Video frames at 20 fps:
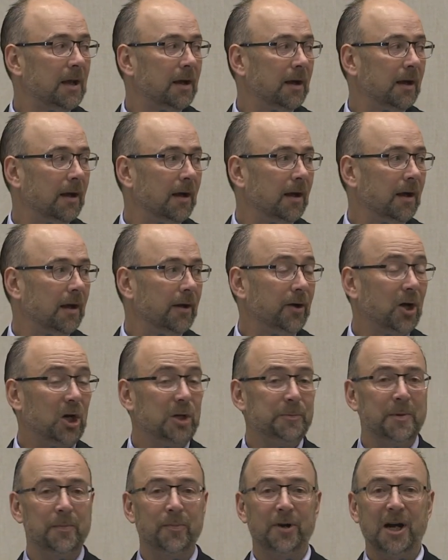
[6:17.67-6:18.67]

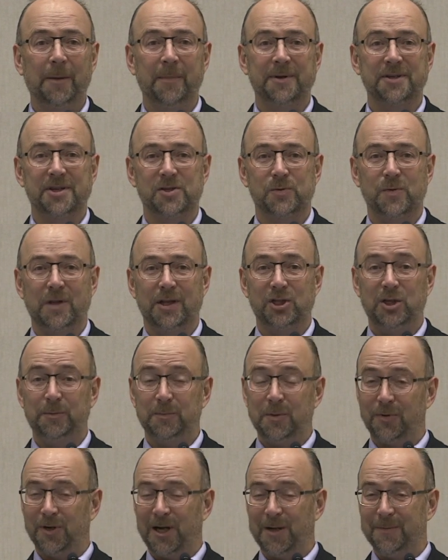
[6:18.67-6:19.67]
non-human primates as well as
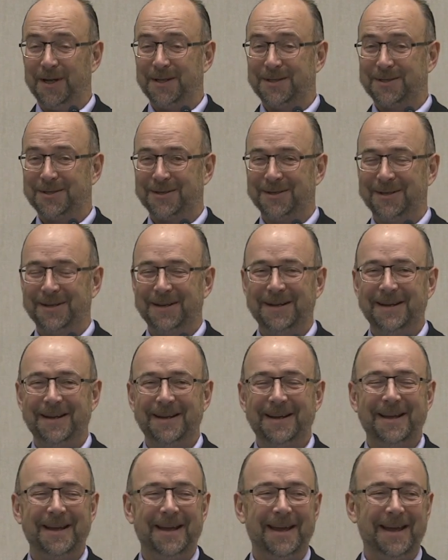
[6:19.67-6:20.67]
human primates,
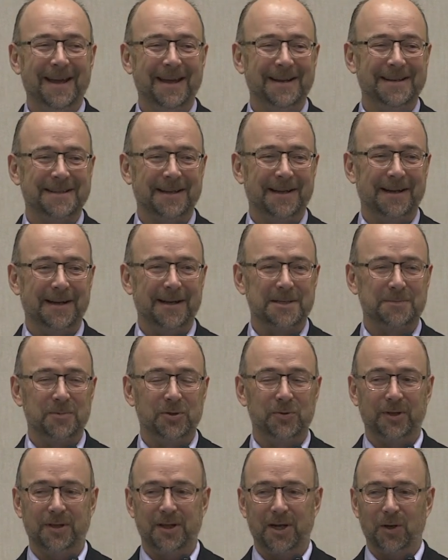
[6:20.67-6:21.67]
and has been
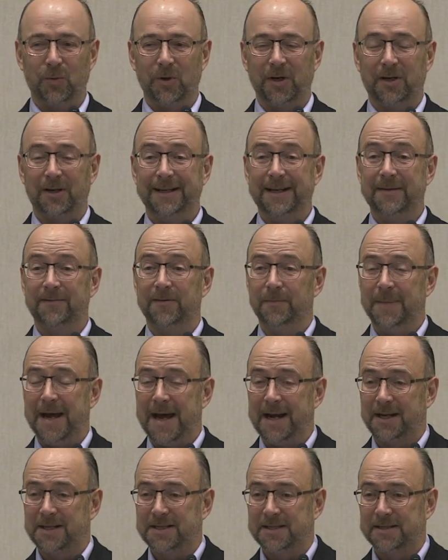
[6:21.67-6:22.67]
doing a lot of work on
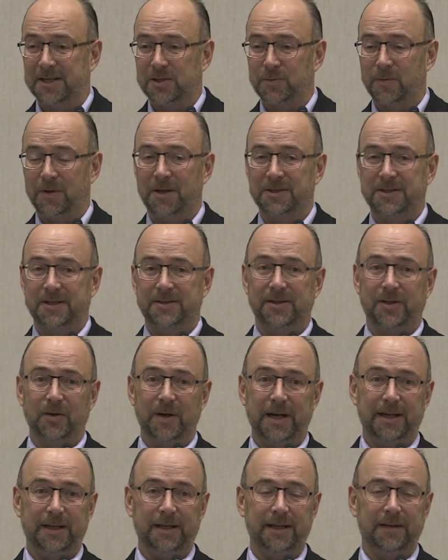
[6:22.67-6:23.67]
informatics as well as
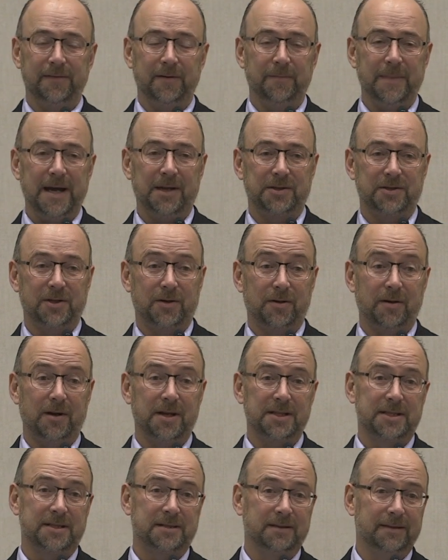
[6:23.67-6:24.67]
integrating informatics
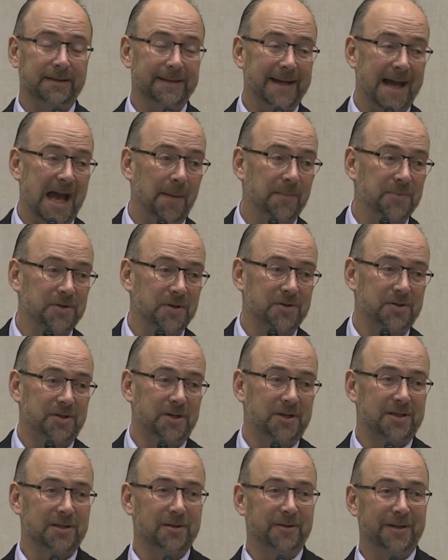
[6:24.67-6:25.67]
across labs. So
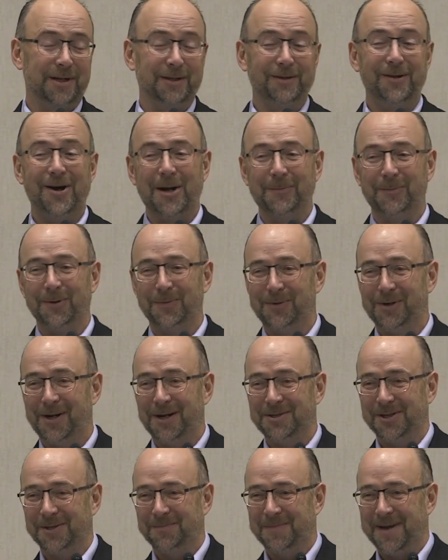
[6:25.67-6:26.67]
she's learning a lot about
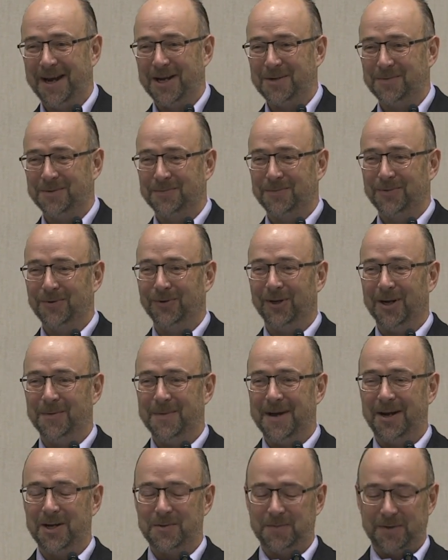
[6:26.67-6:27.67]
project management and program
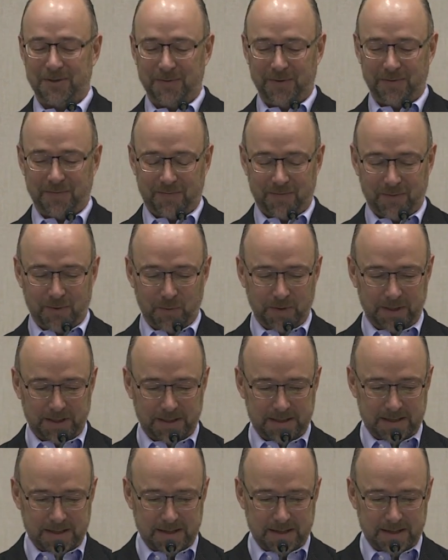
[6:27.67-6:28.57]
management going forward.